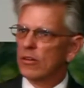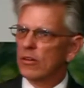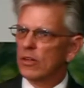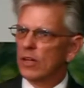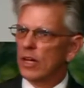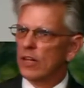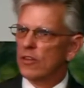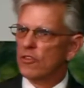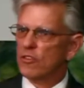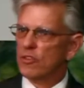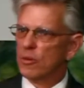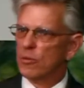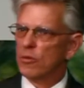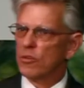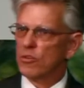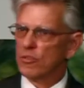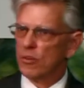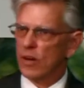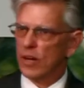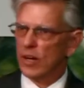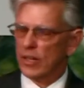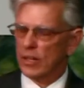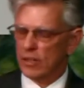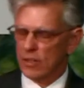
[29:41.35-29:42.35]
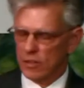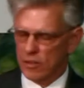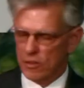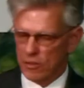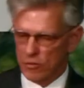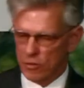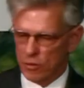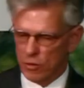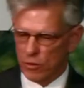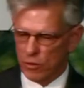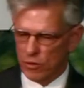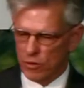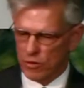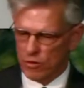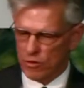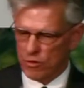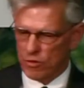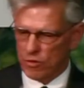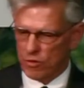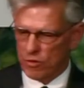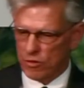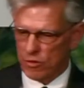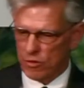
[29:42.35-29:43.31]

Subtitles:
And she was granted a divorce.